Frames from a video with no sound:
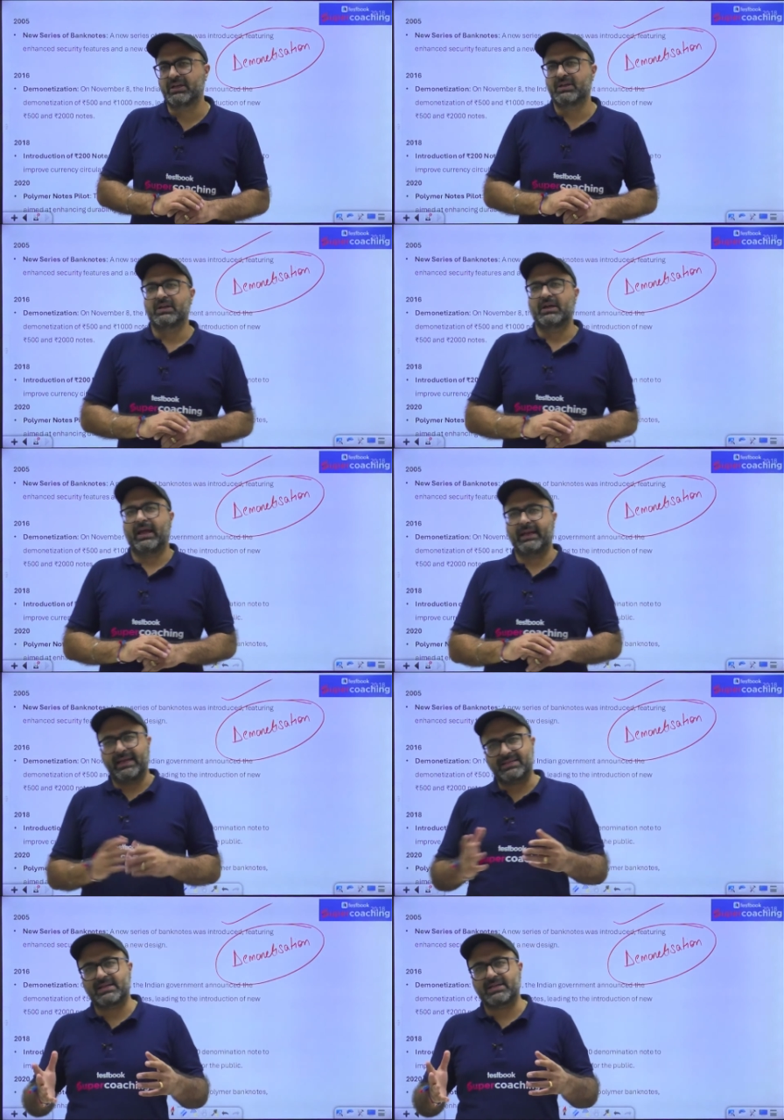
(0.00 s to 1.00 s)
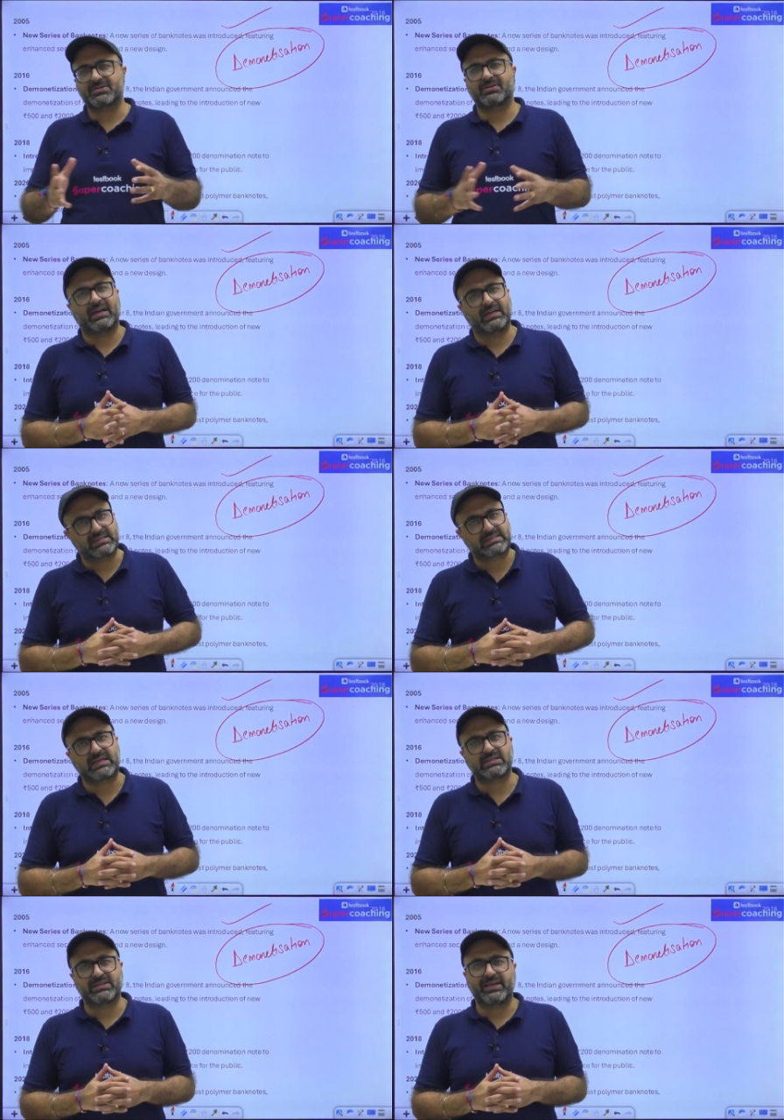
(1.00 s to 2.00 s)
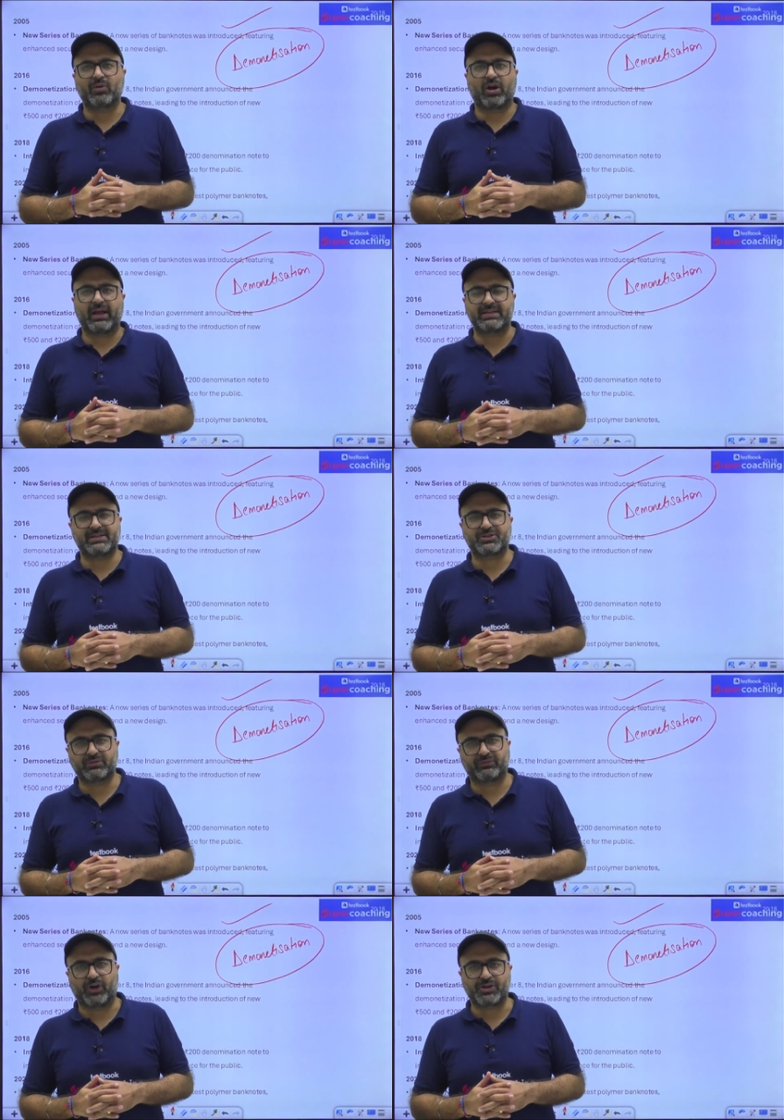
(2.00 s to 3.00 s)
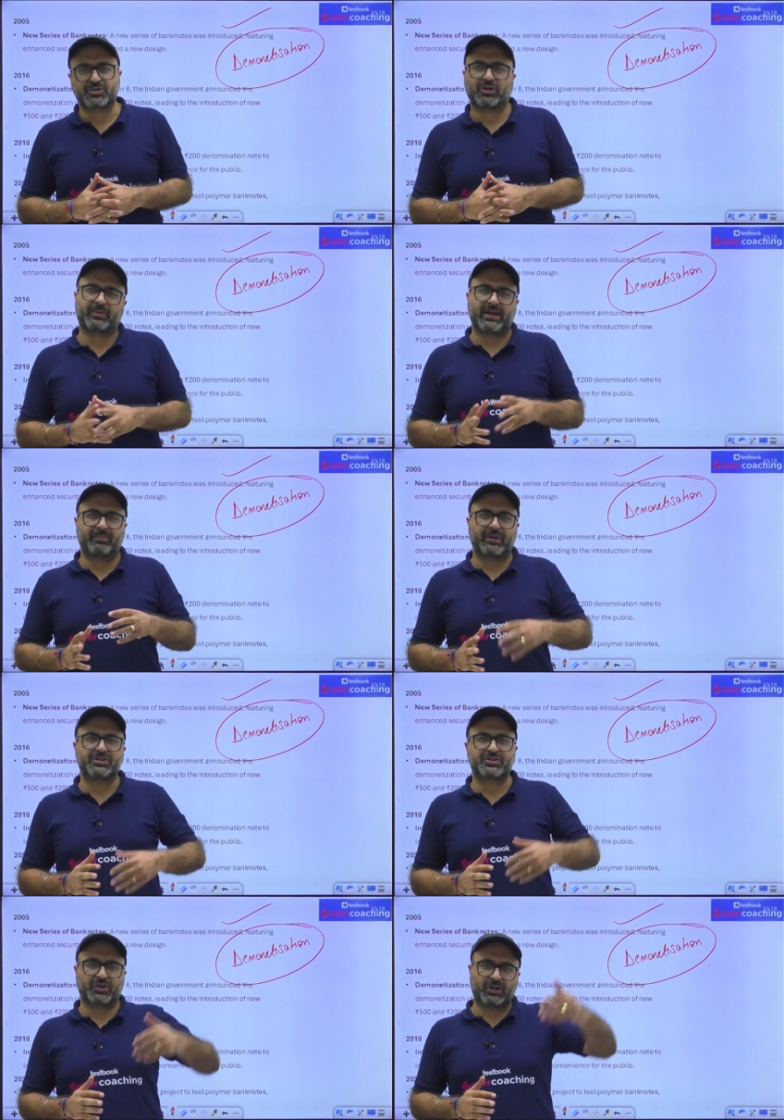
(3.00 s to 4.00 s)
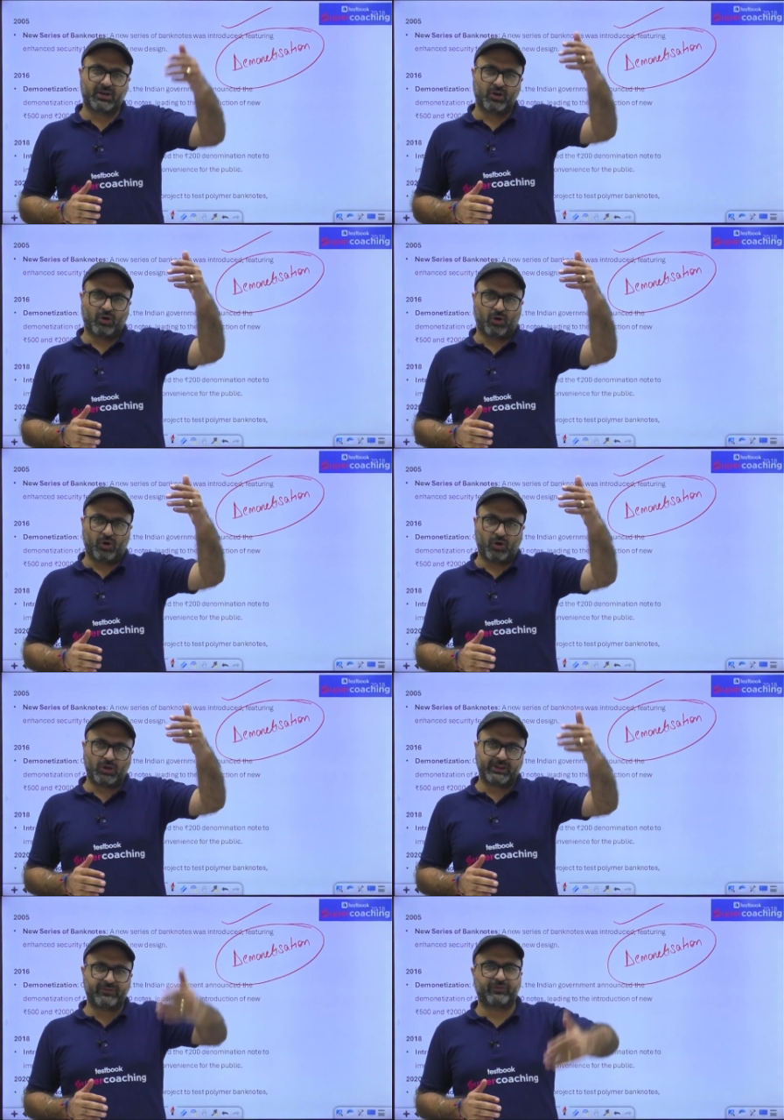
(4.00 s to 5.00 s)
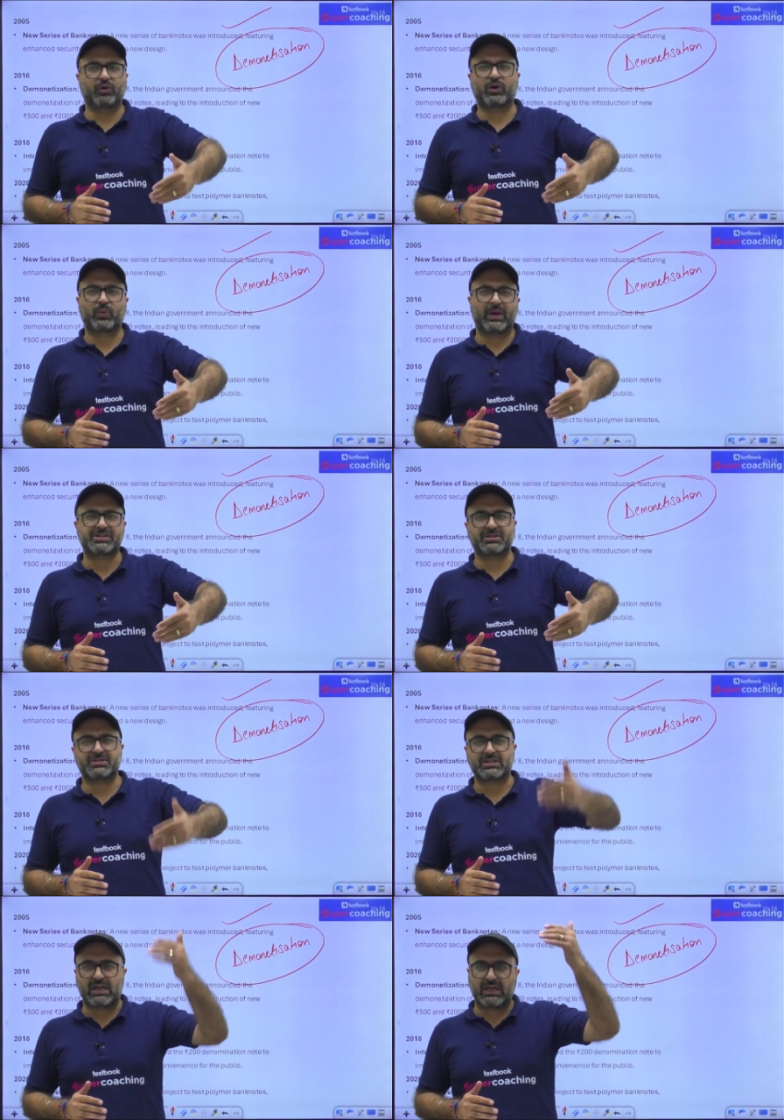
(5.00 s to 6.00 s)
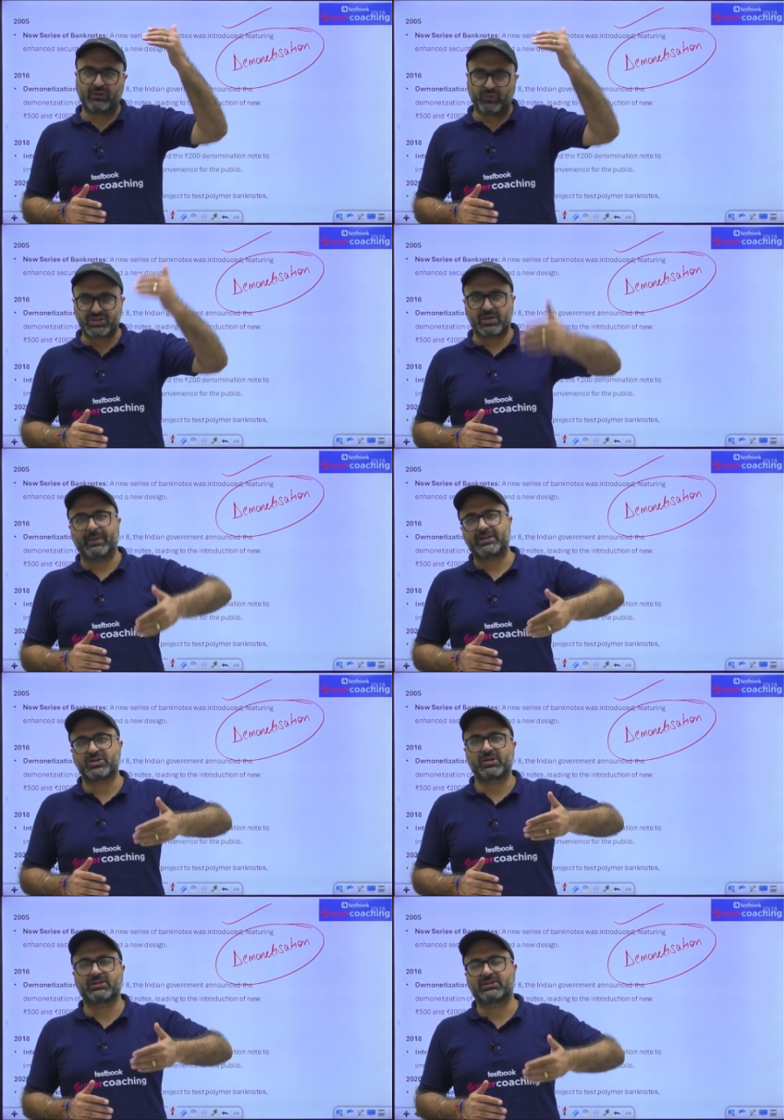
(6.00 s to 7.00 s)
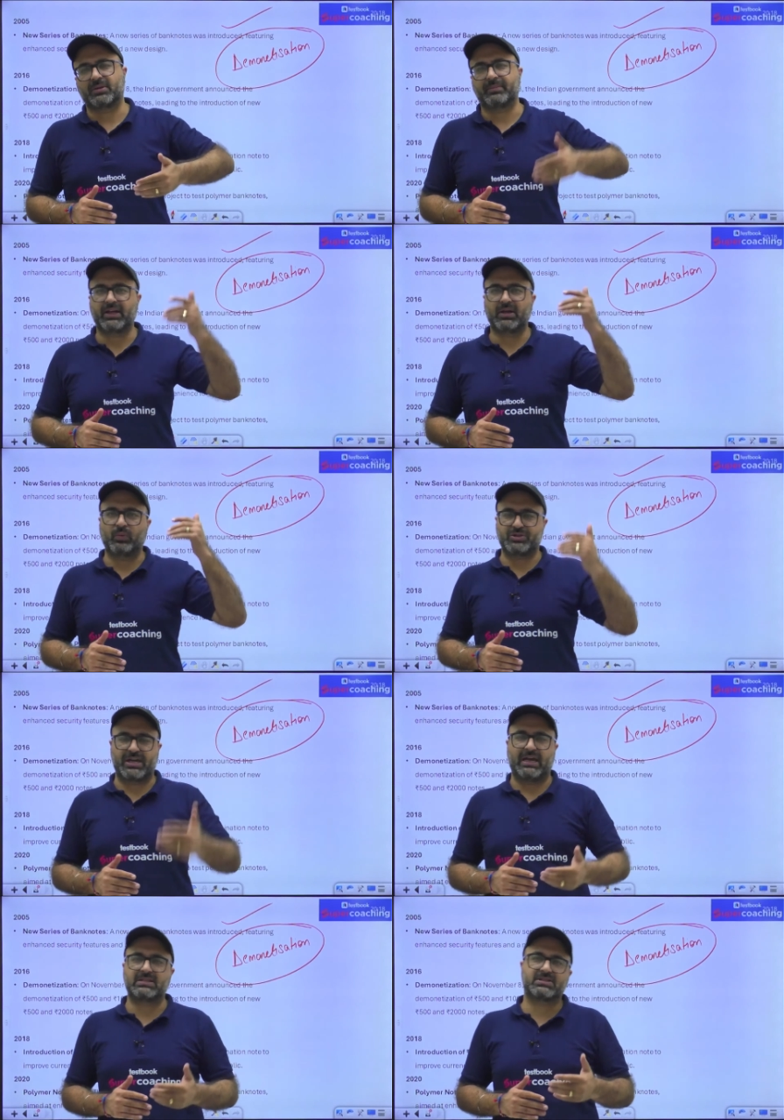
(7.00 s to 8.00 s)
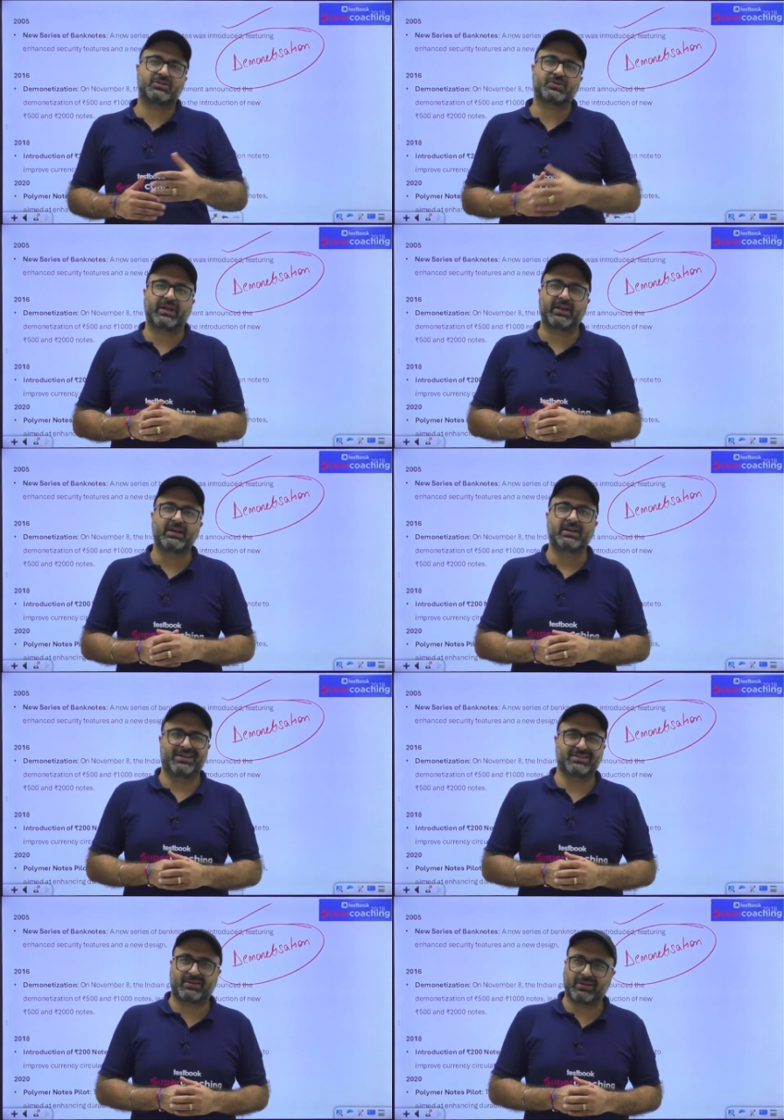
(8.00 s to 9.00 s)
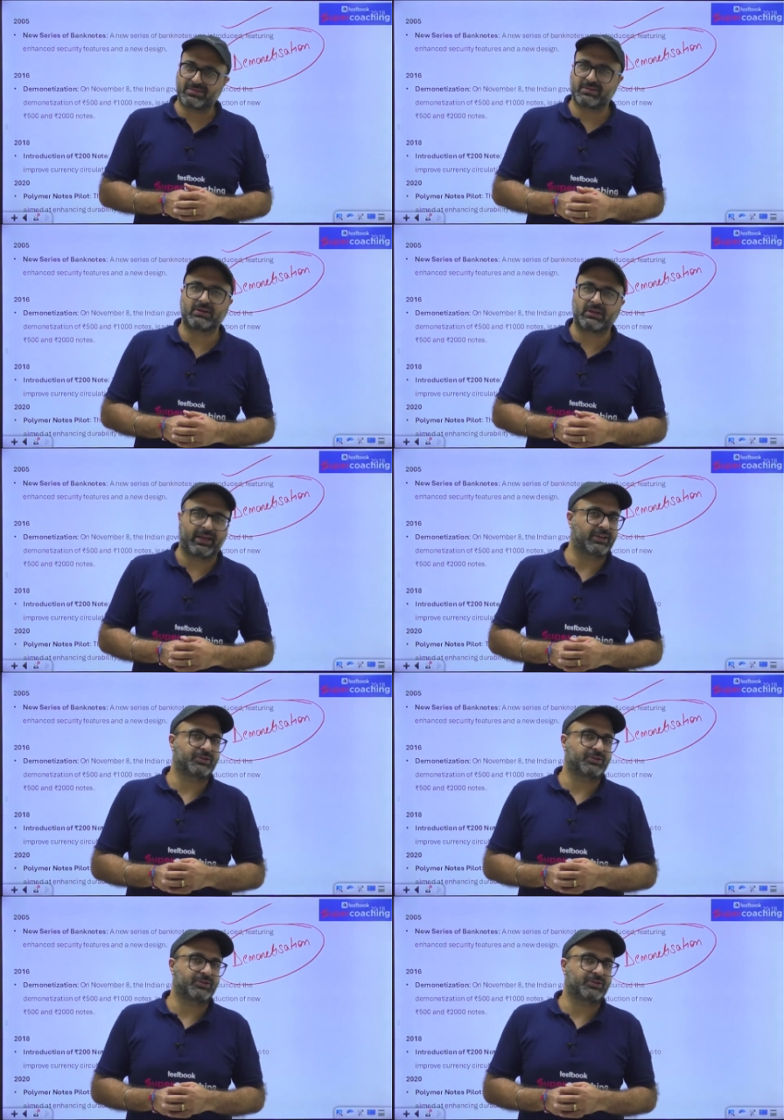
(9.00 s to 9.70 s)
In next session, I'll discuss demonetization for sure, but I'm pretty sure all the 4 questions which are mentioned on the thumbnail, which I answered today, is crystal clear to you.